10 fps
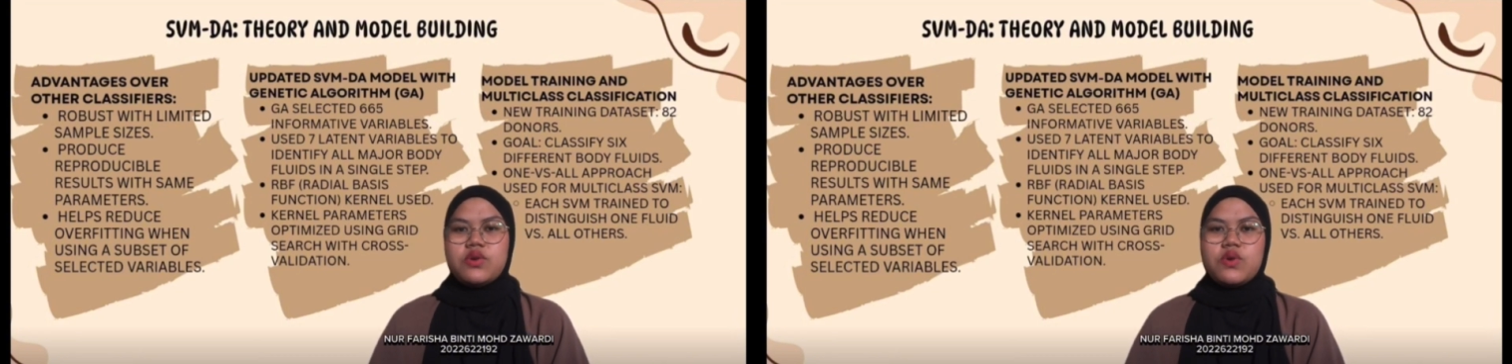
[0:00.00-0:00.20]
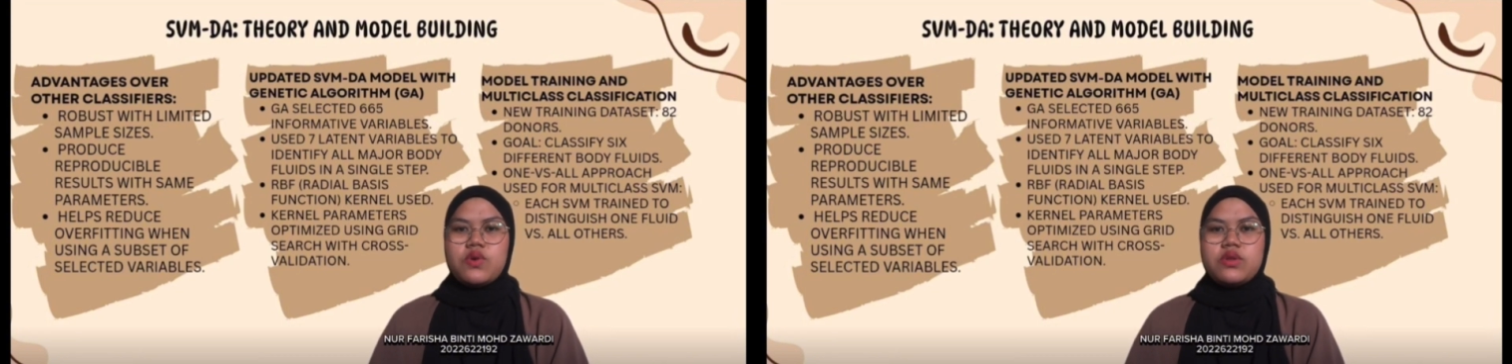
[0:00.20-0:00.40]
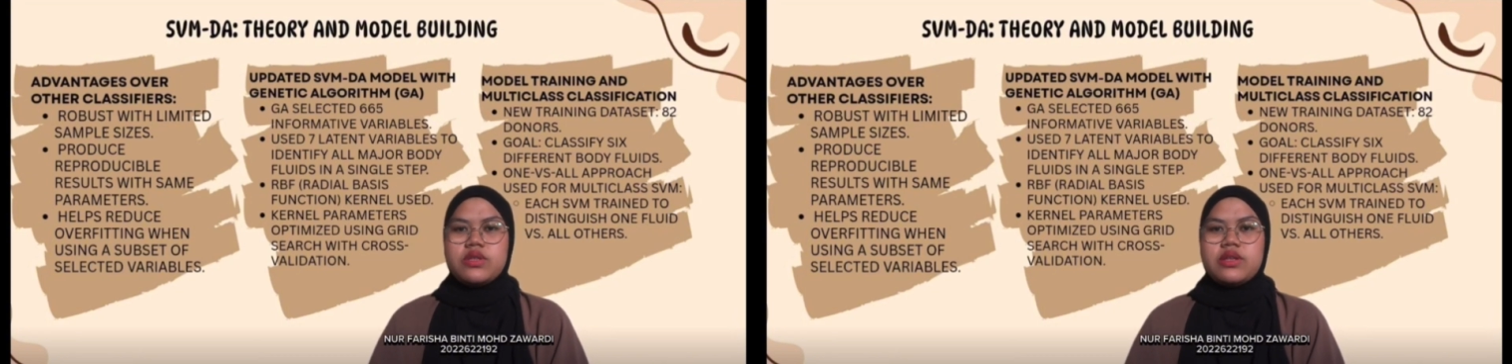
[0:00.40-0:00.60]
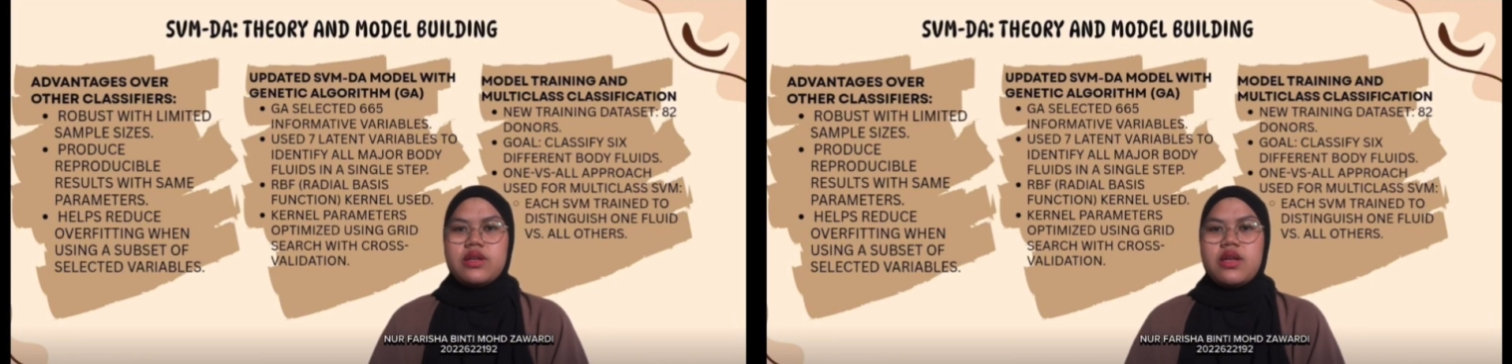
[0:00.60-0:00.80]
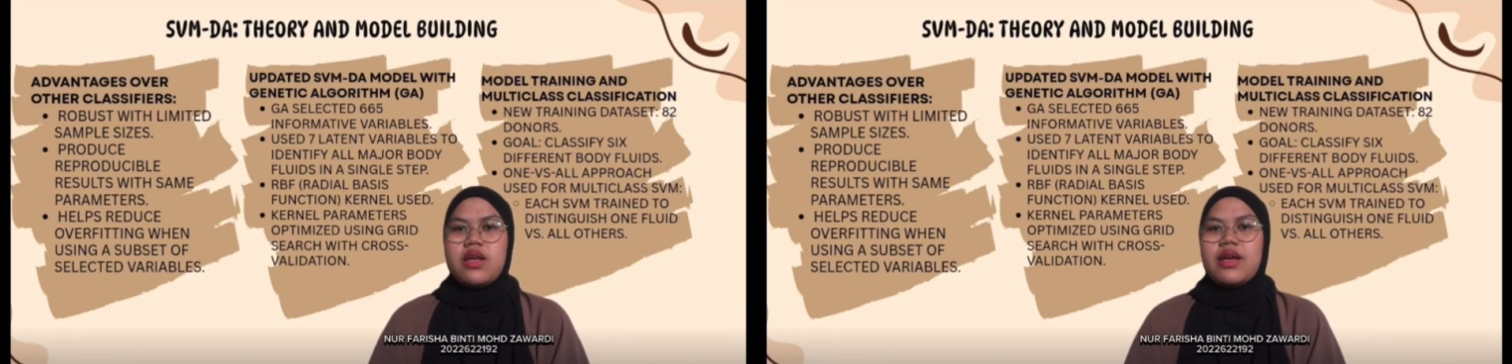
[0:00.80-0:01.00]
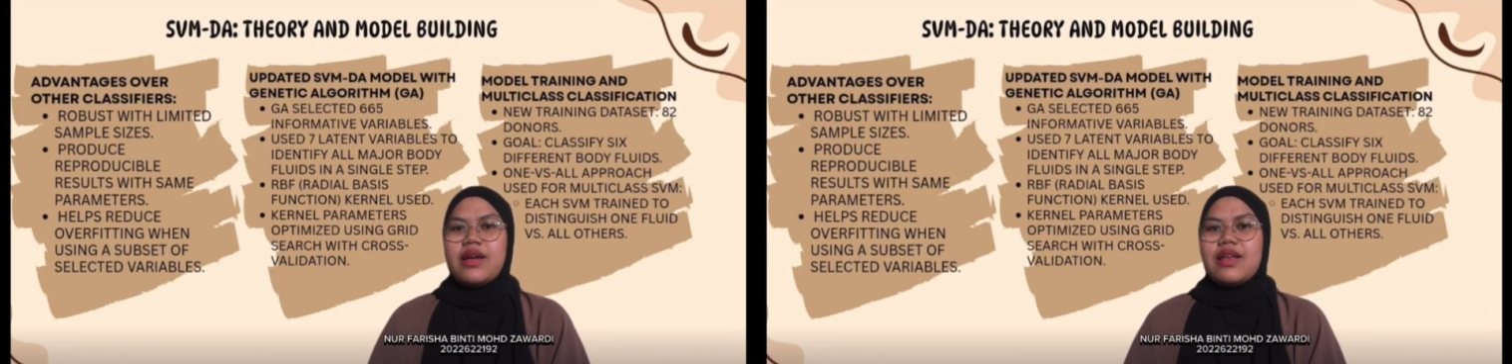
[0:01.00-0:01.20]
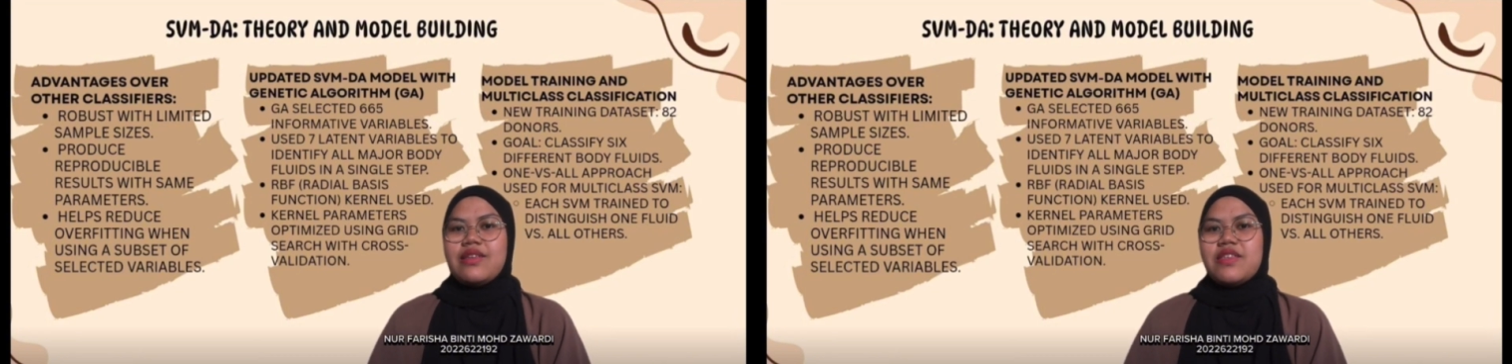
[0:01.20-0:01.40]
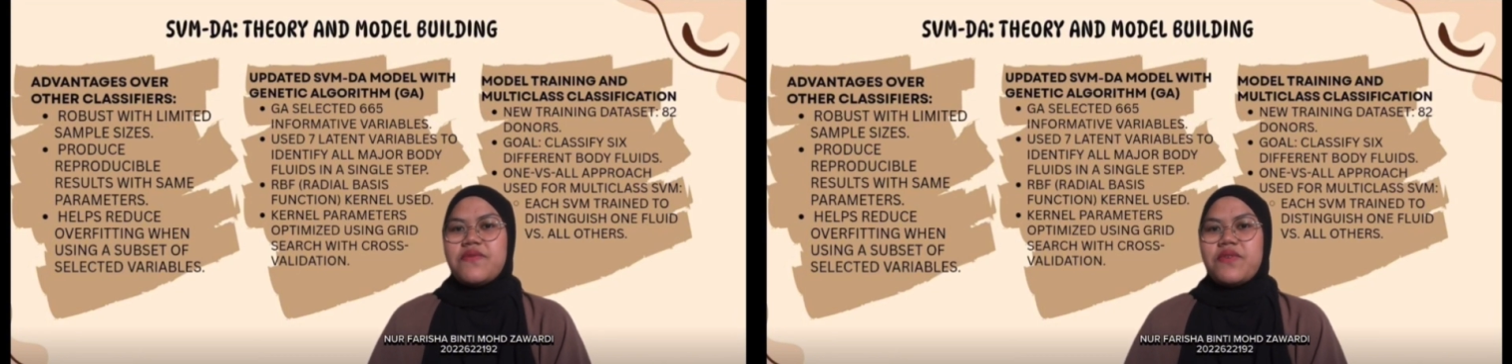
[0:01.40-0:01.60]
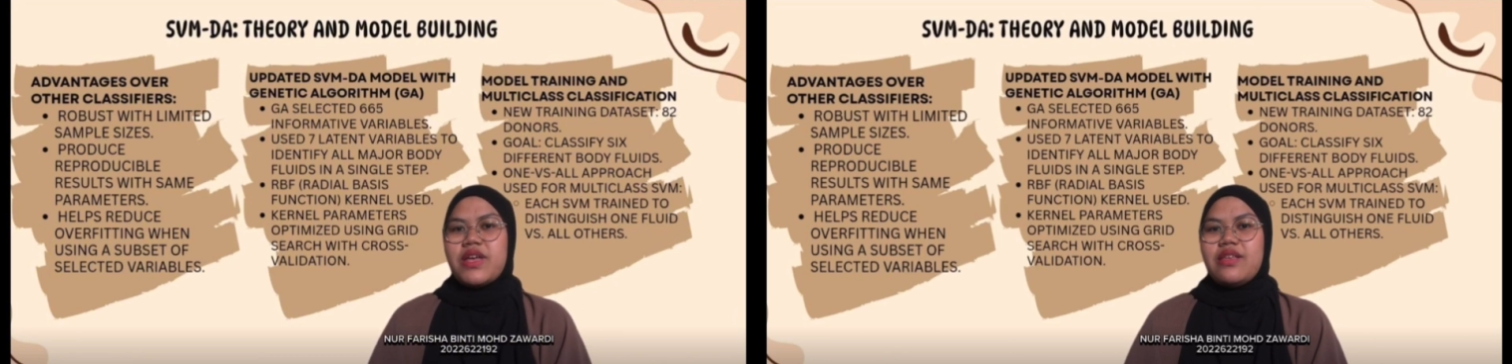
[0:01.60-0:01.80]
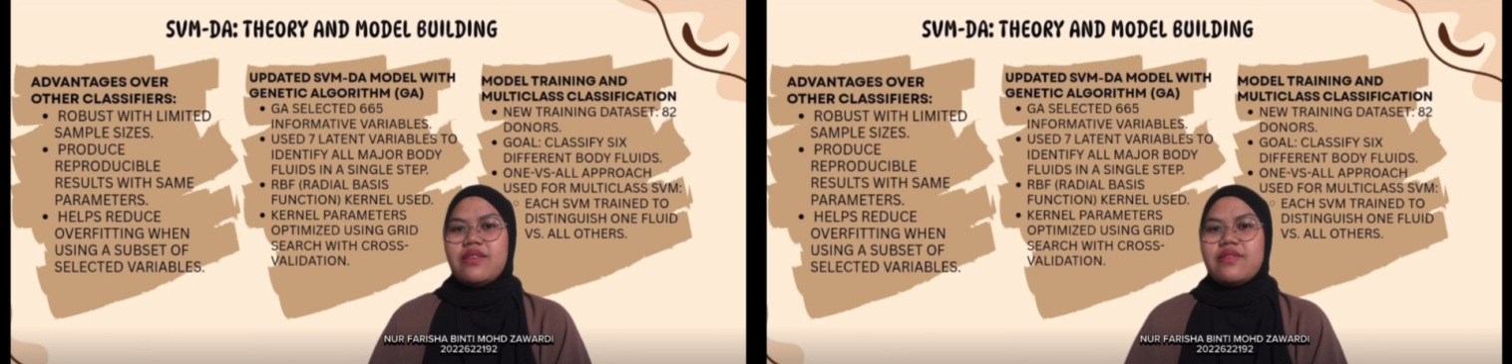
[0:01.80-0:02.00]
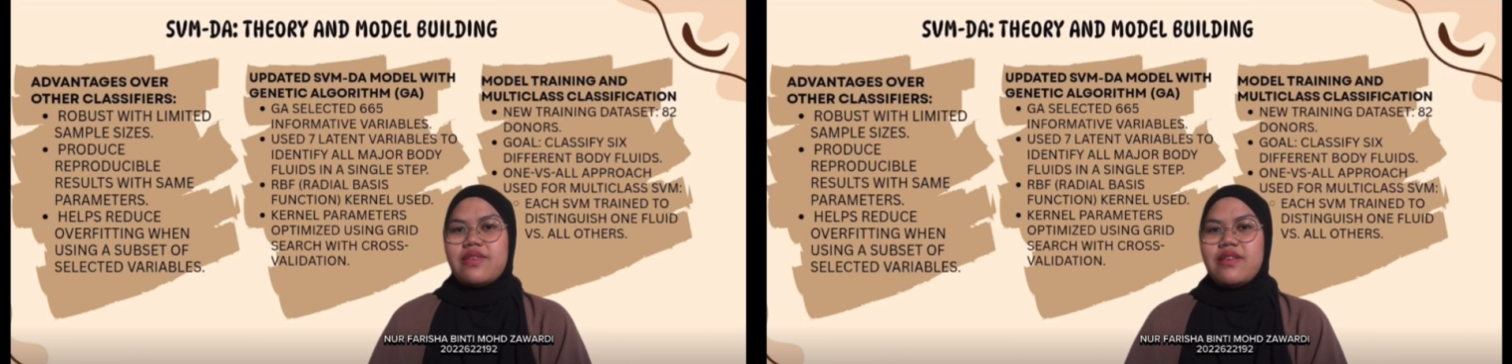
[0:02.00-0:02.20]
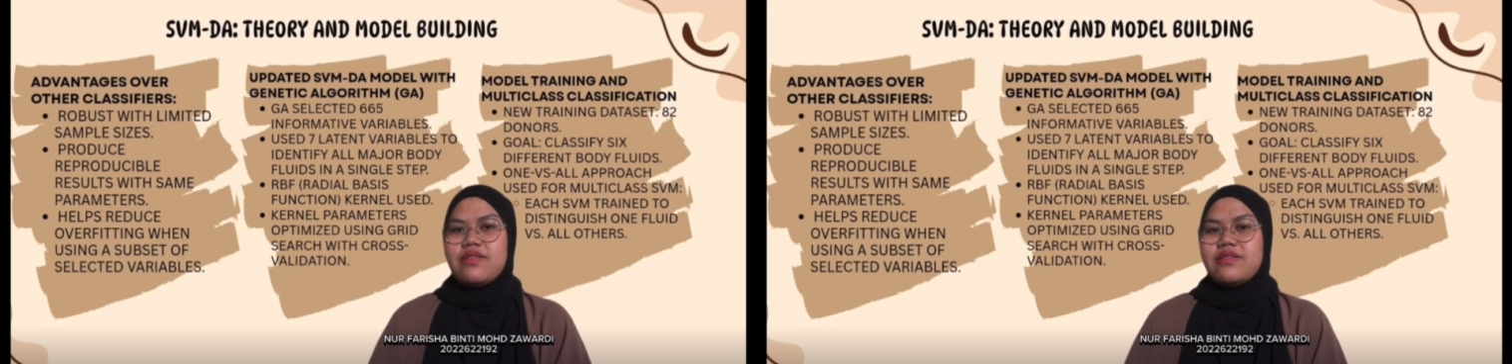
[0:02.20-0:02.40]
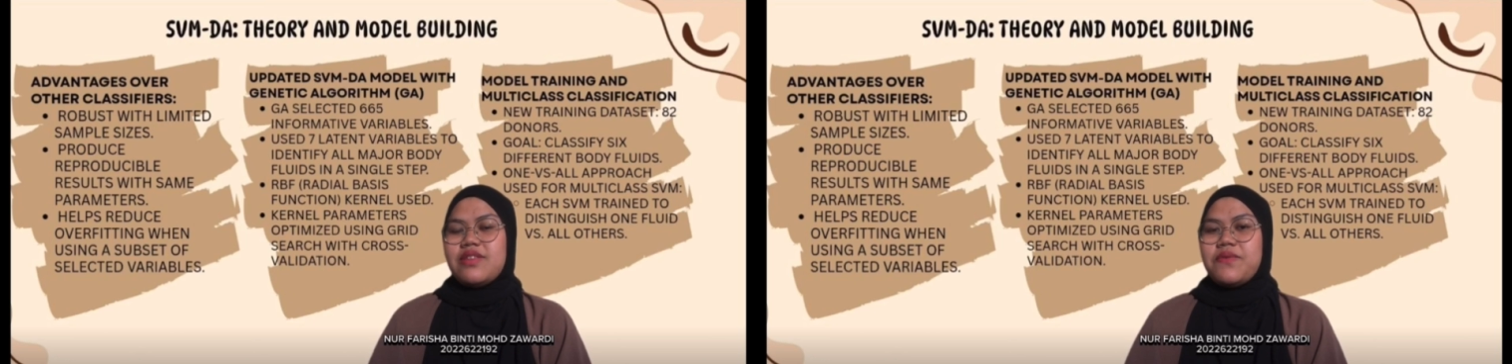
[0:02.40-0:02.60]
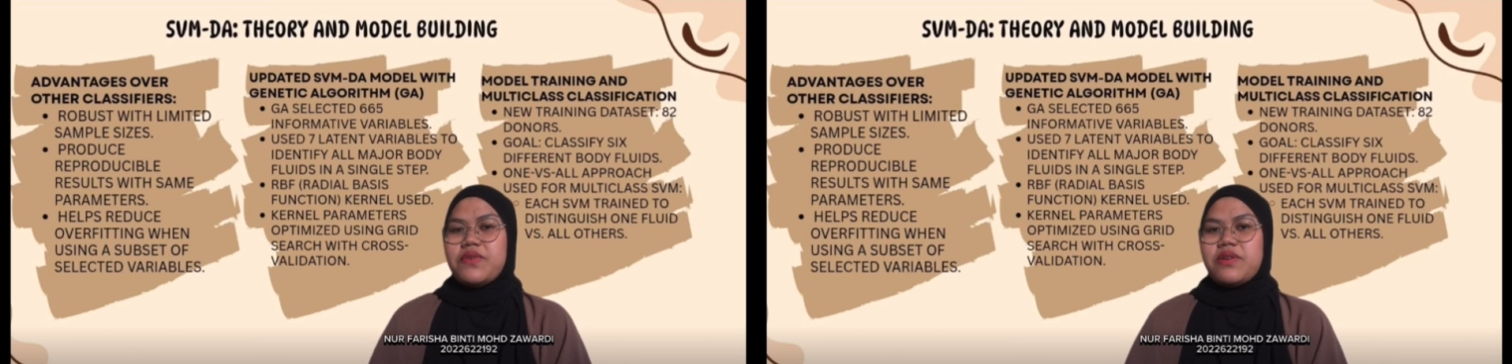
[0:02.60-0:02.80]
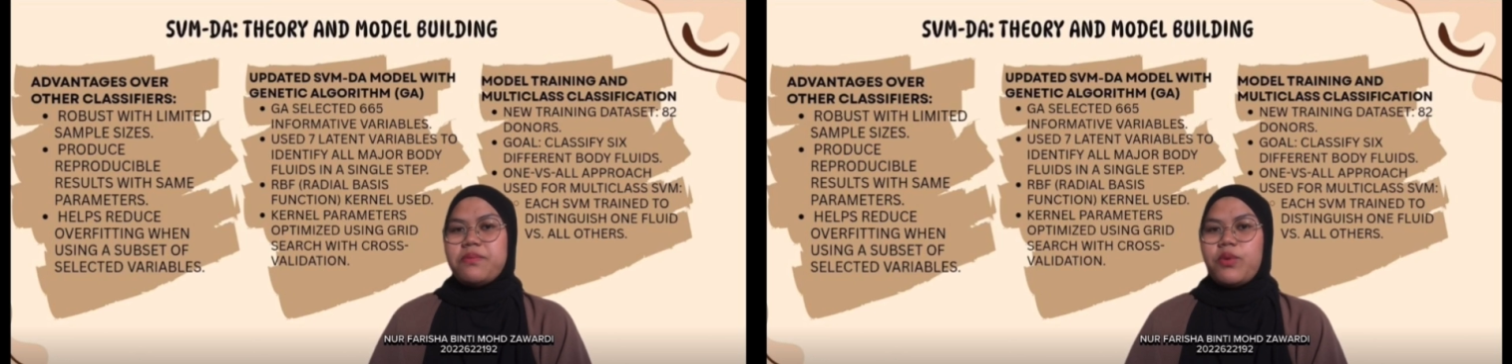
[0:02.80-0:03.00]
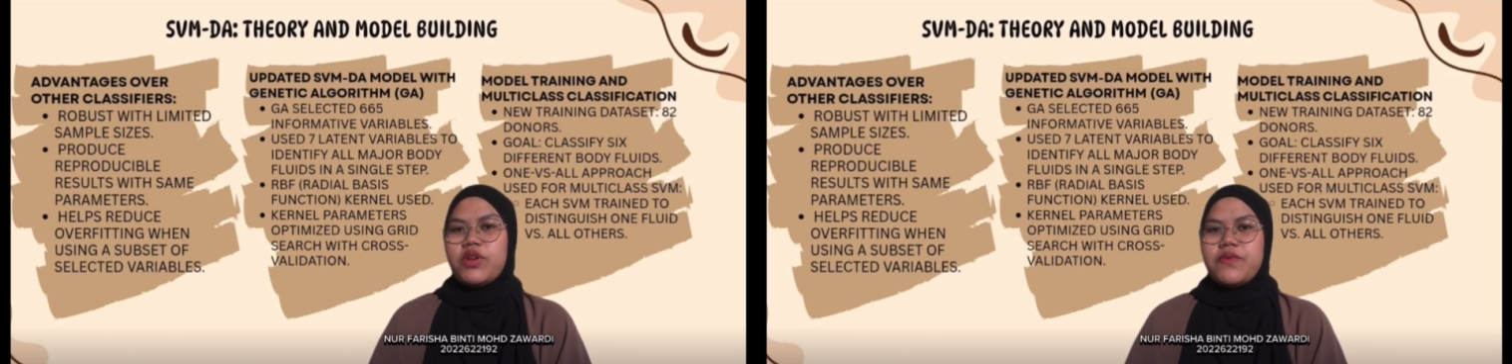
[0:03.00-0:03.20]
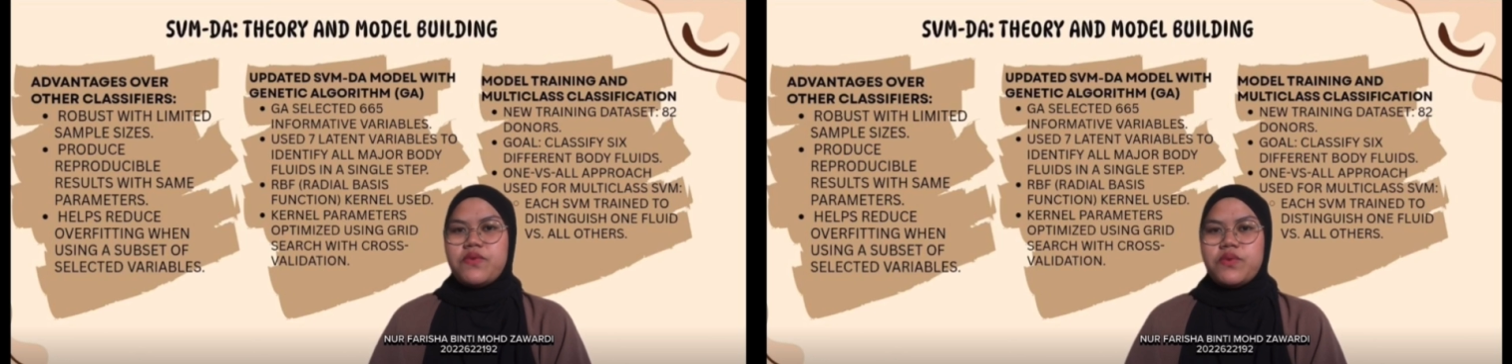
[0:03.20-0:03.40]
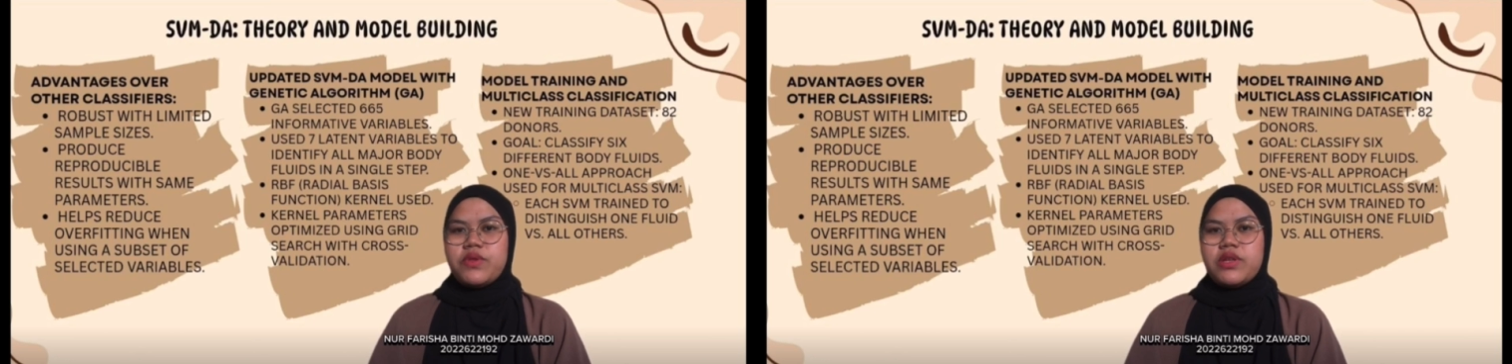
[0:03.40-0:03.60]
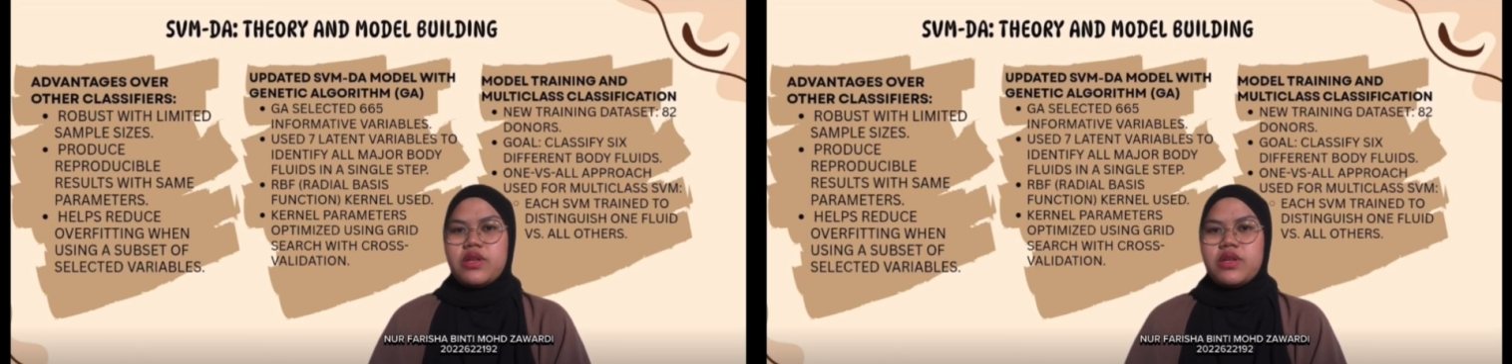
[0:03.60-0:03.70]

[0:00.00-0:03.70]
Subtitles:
Goal: classify 6 different body fluid.